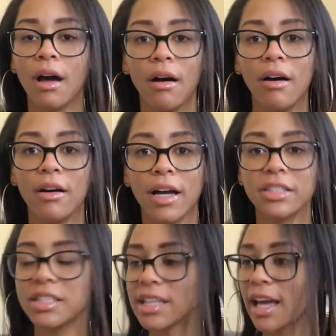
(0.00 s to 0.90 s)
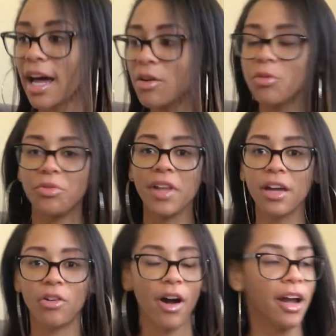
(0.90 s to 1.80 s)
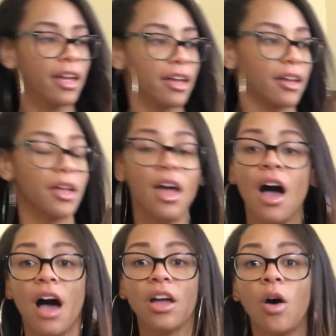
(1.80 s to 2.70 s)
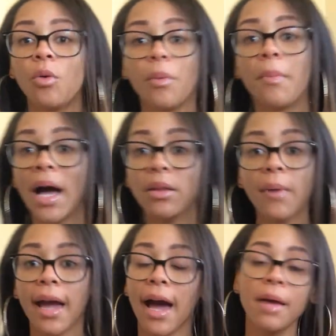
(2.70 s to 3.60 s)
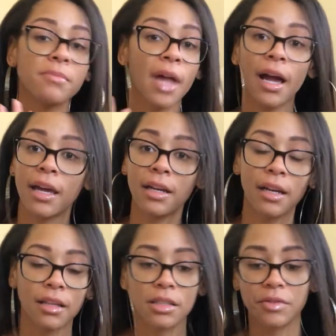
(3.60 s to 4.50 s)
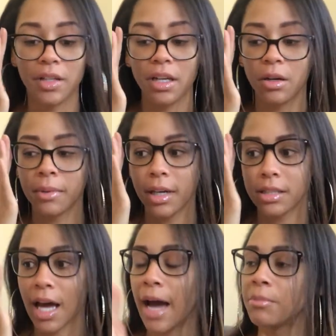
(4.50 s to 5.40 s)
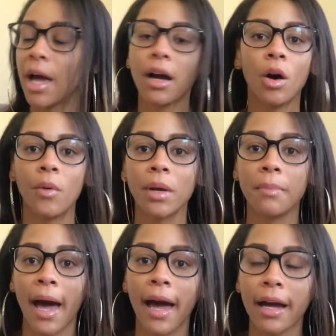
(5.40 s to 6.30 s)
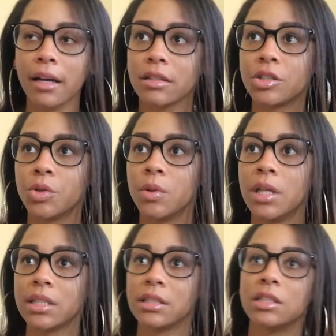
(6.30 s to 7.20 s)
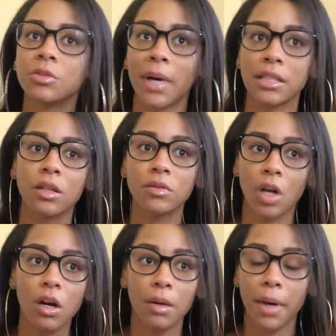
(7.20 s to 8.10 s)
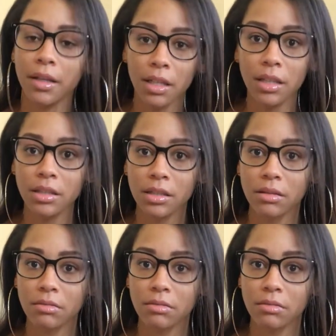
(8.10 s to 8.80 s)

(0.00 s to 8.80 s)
Oh, I don't feel like crying. Oh, by the way, I'm not editing this video because I'm not going back to listen to myself talk about this.